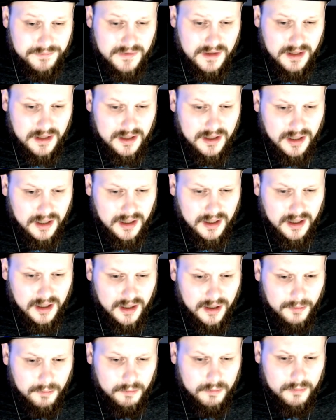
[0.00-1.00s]

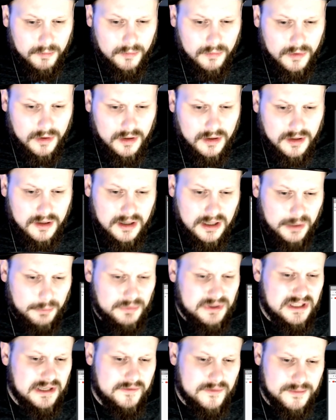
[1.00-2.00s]
I'm gonna
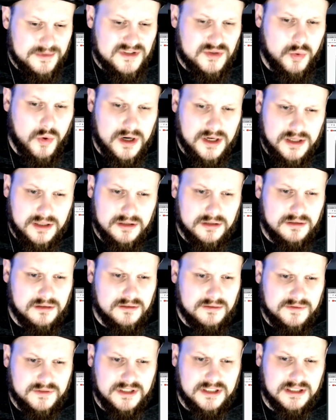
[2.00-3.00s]
give him a 20.
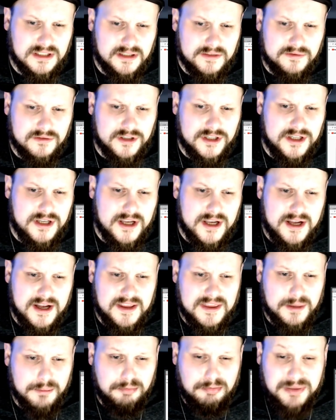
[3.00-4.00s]
For delivery,
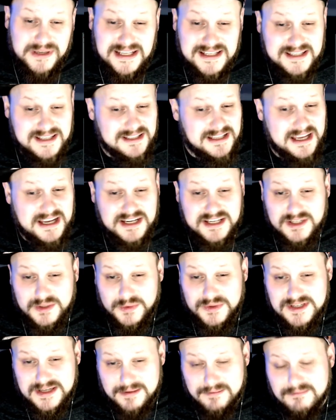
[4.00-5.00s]
the beat selection
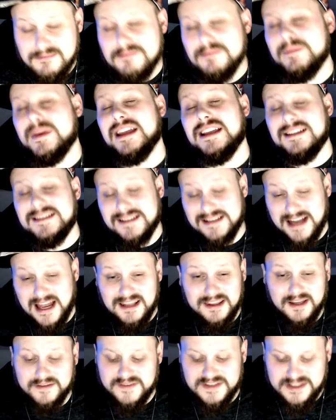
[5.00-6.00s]
was amazing. I
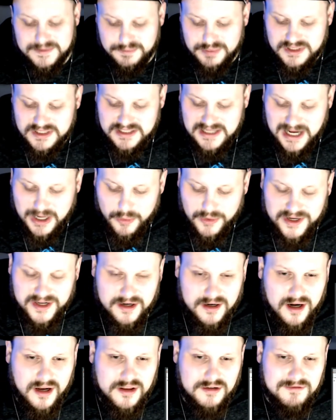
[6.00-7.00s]
love this beat. I want to hear
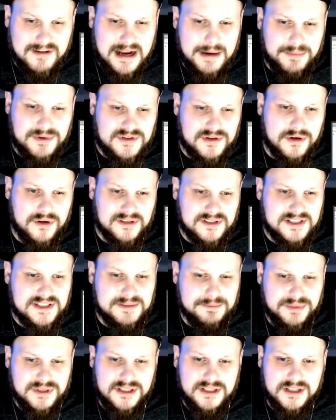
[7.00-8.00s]
other rappers on this
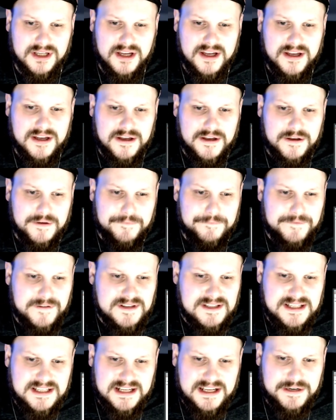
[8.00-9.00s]
beat.
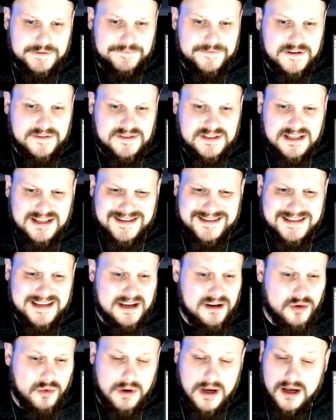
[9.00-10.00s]
15 out of 15
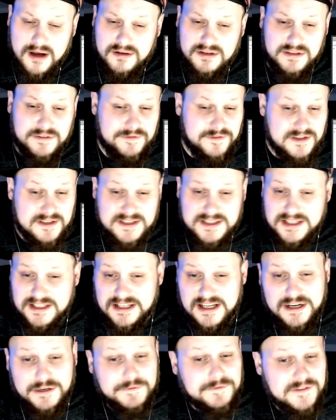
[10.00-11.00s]
sound quality. 15
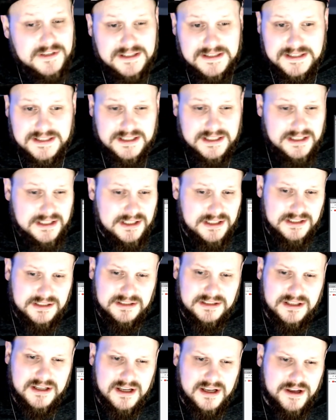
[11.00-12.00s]
out of 15
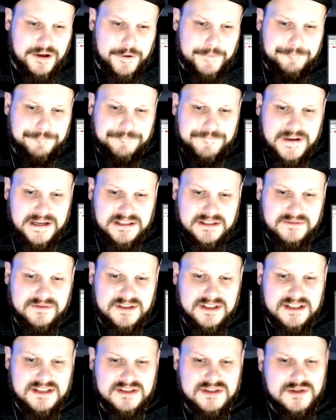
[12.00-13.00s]

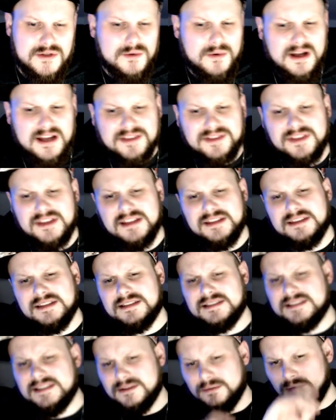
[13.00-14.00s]
effectiveness. Do I think this
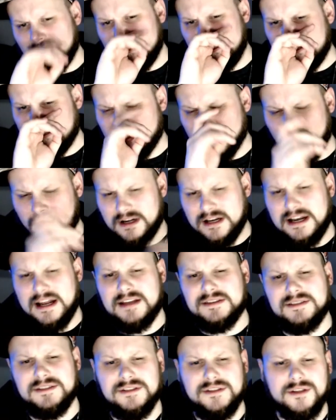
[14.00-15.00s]
did what he sought it out
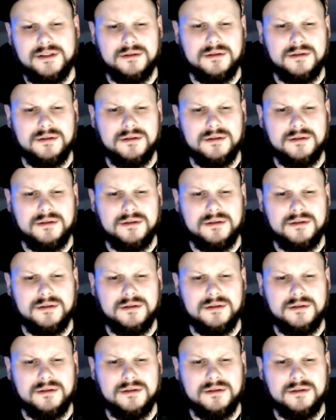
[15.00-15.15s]
to do?